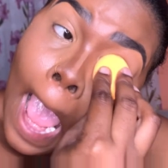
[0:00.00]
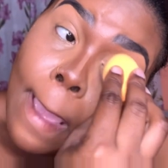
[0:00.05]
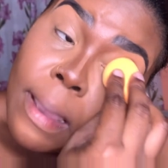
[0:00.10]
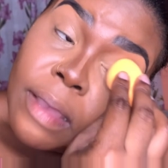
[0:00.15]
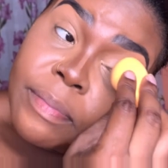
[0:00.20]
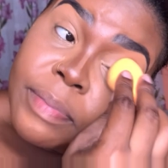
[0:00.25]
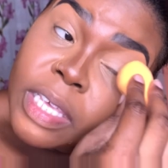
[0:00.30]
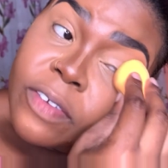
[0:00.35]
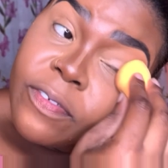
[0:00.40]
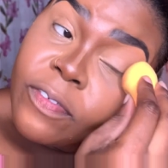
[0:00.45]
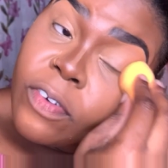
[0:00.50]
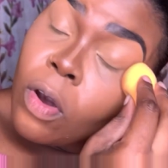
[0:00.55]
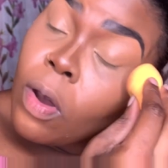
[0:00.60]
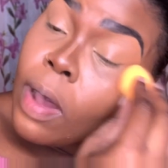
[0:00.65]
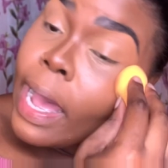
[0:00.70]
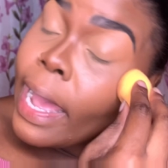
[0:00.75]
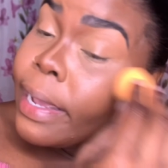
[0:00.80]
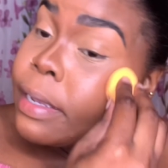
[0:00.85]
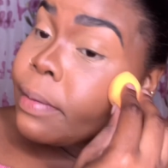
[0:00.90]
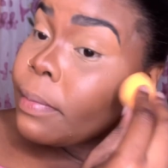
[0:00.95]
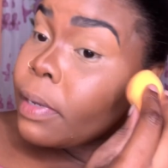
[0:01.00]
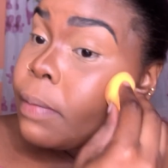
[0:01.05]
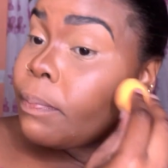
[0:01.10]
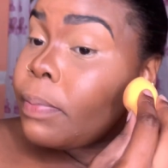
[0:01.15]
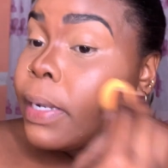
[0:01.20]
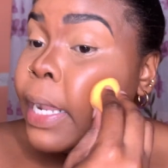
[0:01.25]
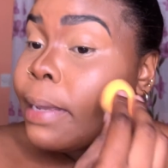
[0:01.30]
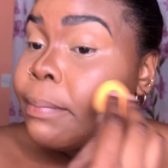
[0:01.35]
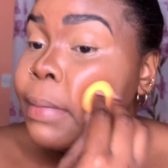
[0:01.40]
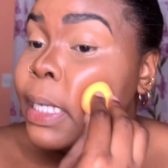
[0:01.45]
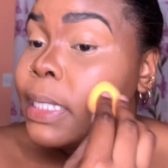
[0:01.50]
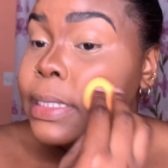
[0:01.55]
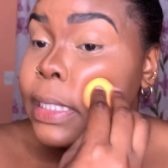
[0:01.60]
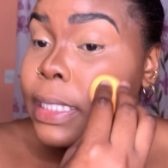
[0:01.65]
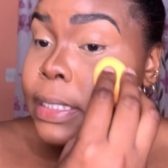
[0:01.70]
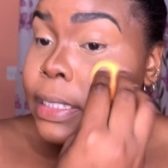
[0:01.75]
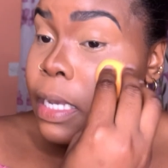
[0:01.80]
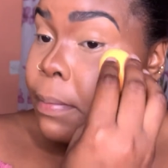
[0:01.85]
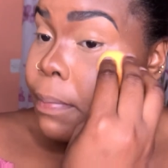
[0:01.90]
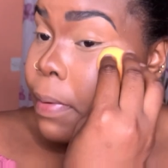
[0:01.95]
Before I apply my
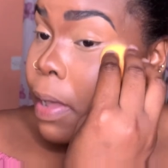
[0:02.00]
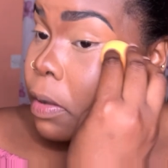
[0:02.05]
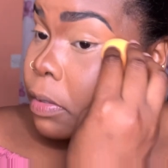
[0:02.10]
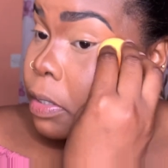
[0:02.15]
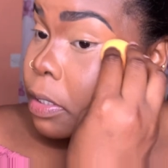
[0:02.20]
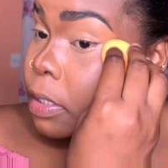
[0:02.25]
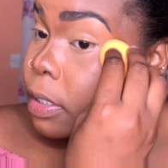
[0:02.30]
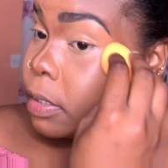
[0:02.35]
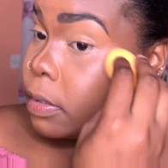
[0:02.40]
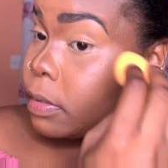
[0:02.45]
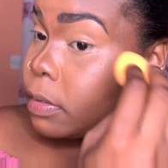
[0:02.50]
setting powder,